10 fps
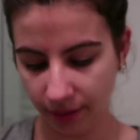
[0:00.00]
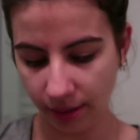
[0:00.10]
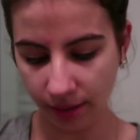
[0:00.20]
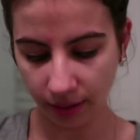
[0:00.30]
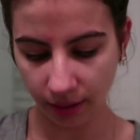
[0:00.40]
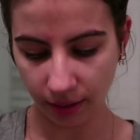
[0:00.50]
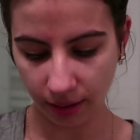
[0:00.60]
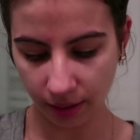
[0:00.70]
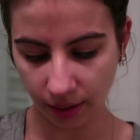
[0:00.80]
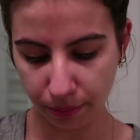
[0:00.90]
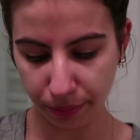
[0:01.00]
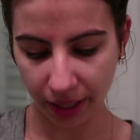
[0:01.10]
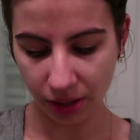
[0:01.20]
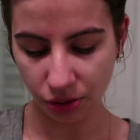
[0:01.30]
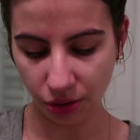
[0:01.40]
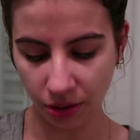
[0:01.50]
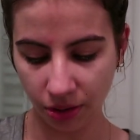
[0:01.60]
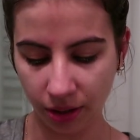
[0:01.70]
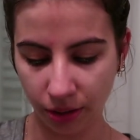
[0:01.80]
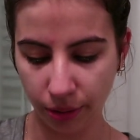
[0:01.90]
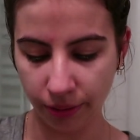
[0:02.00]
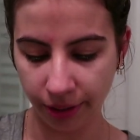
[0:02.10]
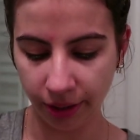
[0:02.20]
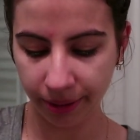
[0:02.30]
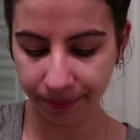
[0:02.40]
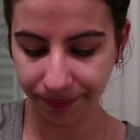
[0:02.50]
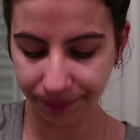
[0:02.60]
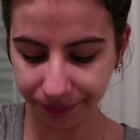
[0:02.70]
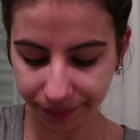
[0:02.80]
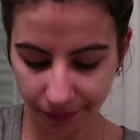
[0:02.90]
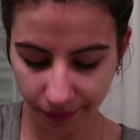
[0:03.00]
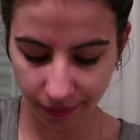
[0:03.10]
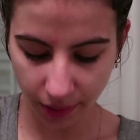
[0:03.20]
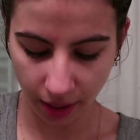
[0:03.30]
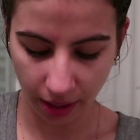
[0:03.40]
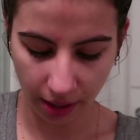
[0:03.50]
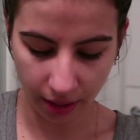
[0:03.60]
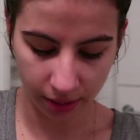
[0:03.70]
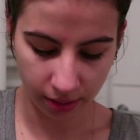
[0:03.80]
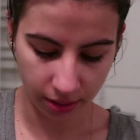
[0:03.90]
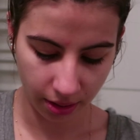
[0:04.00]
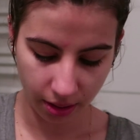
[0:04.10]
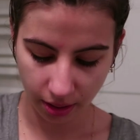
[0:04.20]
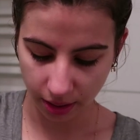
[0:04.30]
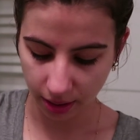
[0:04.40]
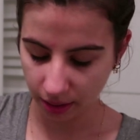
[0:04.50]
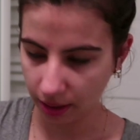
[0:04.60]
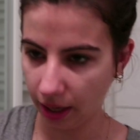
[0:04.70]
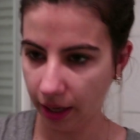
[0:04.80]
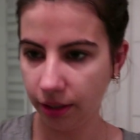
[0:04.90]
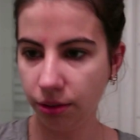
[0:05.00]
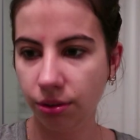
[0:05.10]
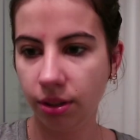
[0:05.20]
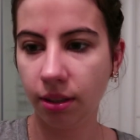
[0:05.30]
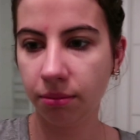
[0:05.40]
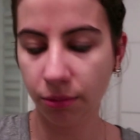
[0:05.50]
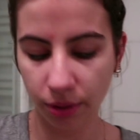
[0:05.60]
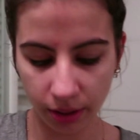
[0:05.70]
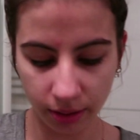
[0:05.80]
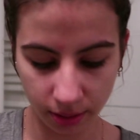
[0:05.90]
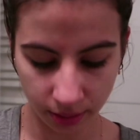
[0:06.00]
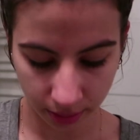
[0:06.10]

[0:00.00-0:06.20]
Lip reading: These I think are based on aloe vera, and I use them when